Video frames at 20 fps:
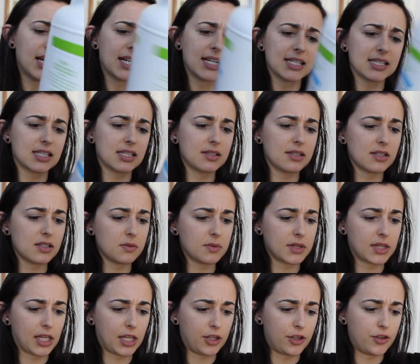Because let's see
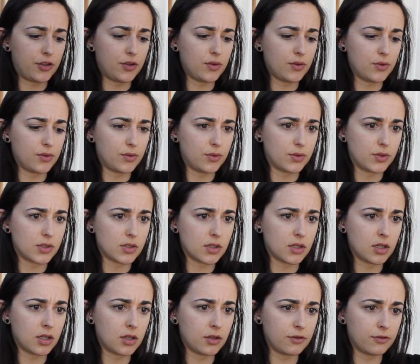what they used
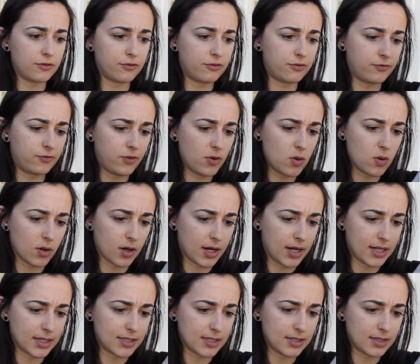for
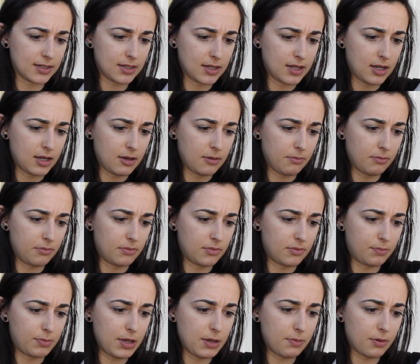it.
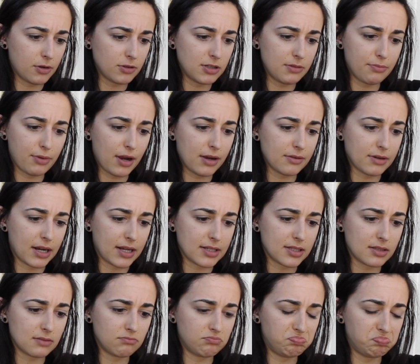Pea protein brown
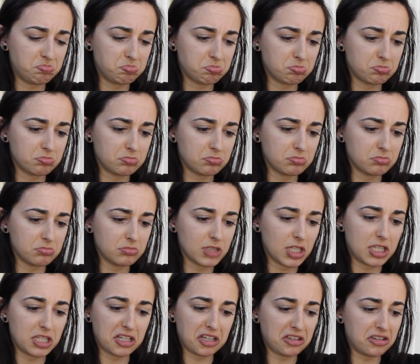rice.
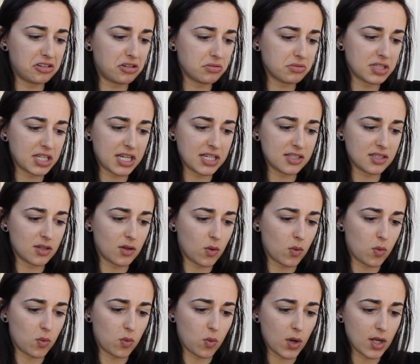And yet you don't taste it
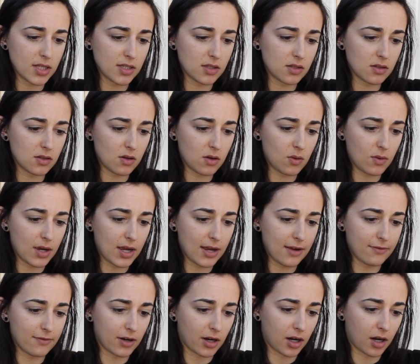
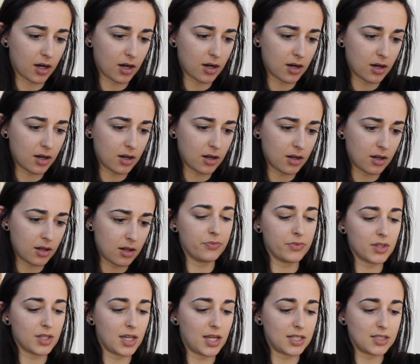whatsoever.
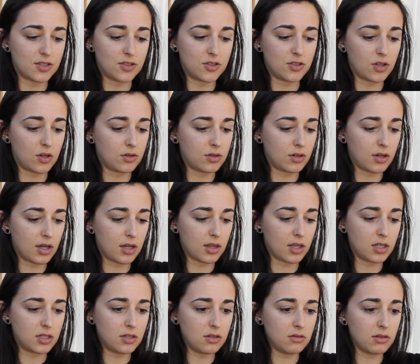I don't know how
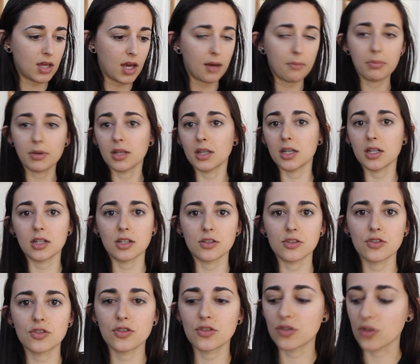they do that, but it
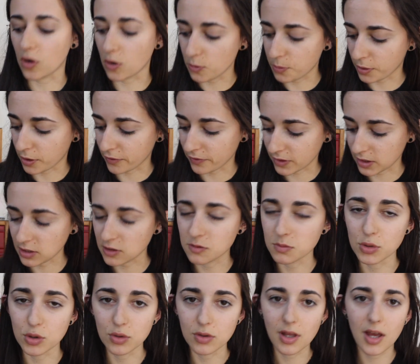is so perfectly
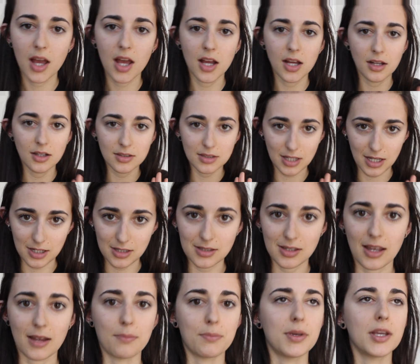smooth.
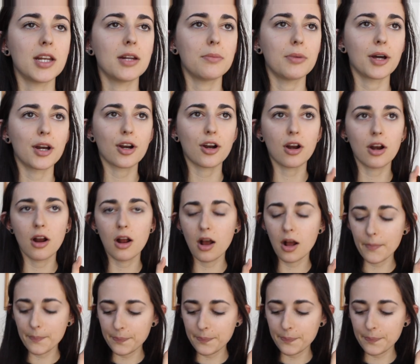Tastes like peanut butter.